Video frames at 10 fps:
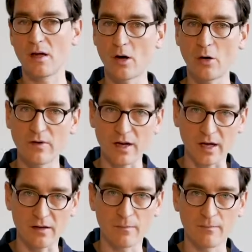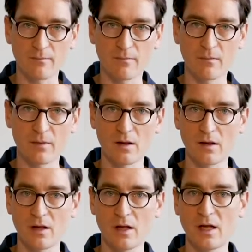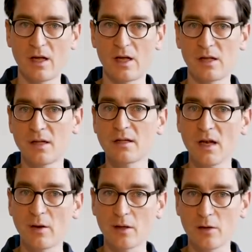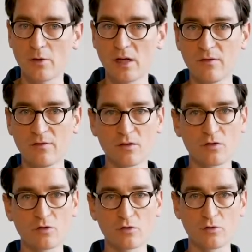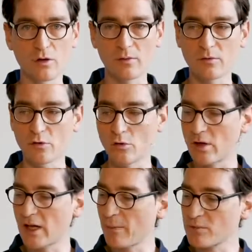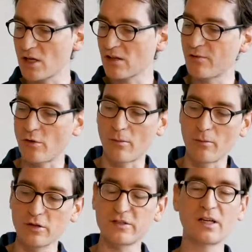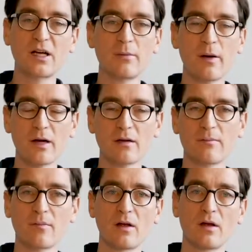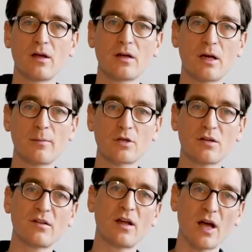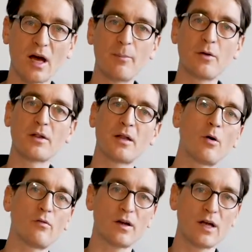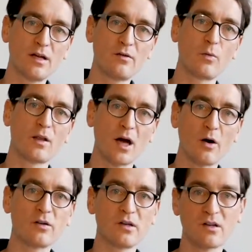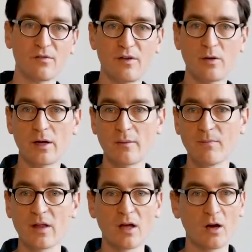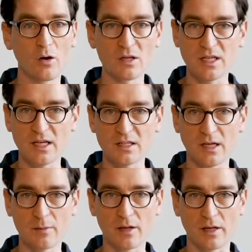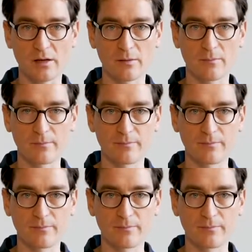overnight. That allows you even to do captures for multi-gigabyte captures, upload them overnight without interfering on daytime the link.